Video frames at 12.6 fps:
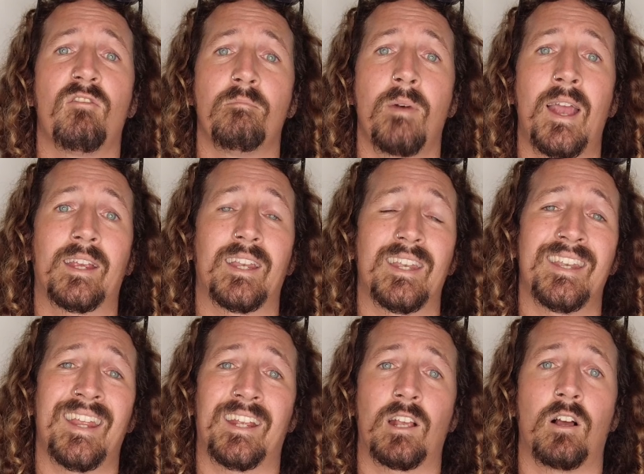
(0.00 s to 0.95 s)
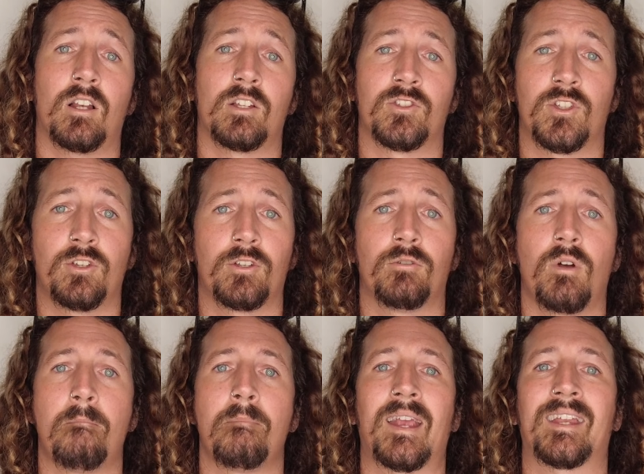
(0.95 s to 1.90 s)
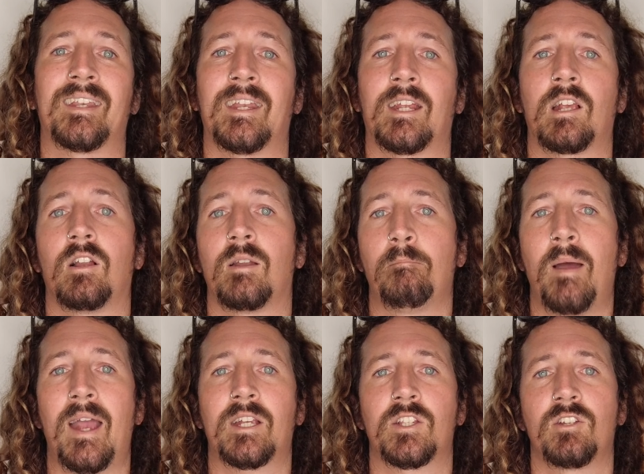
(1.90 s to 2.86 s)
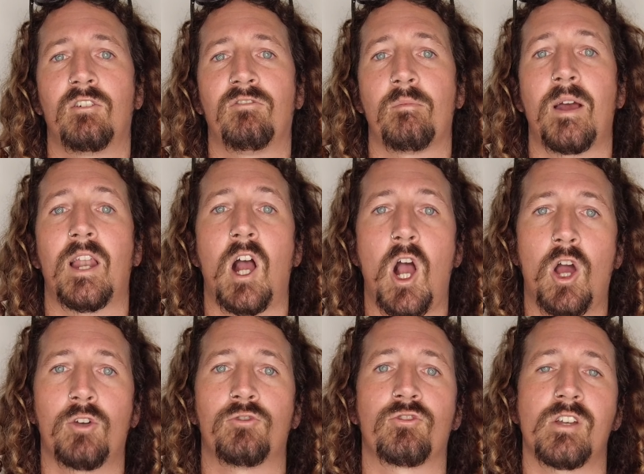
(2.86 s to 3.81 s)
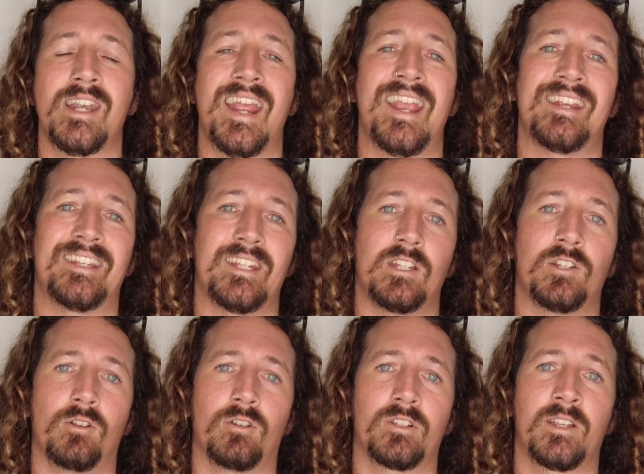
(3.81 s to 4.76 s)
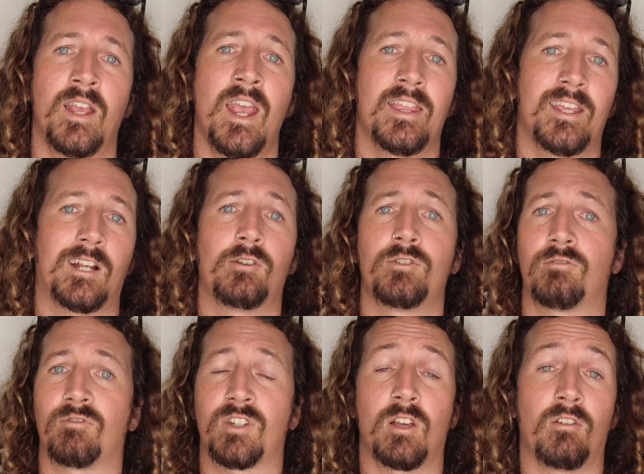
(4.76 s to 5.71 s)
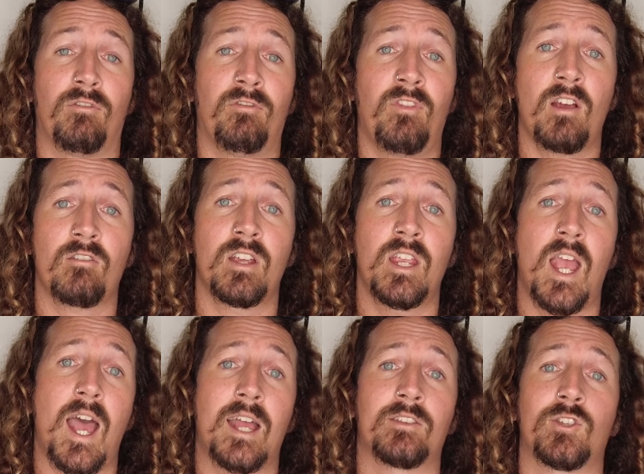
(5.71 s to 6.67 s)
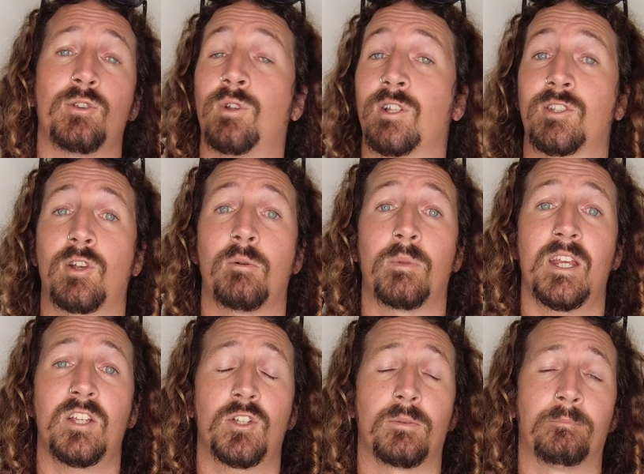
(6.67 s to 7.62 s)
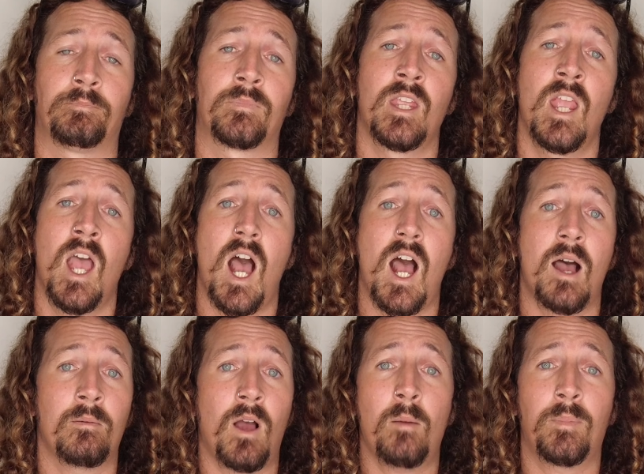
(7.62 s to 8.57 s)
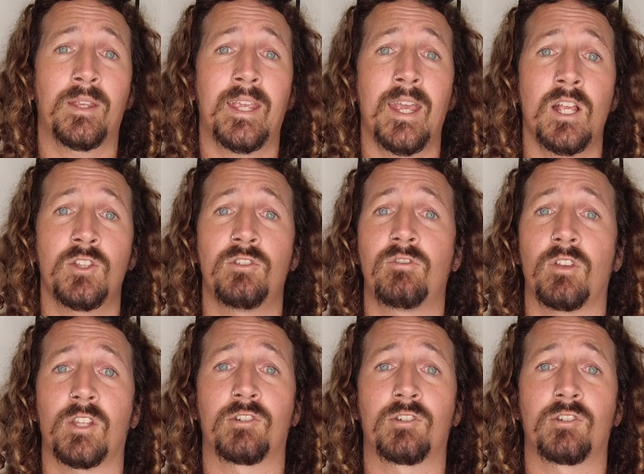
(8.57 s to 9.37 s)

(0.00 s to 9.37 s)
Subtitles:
Magnetic Island. So you can do a Magnetic Island package deal for about $118. That includes your return ferry and 2 nights accommodation. Up in Cairns, you've got the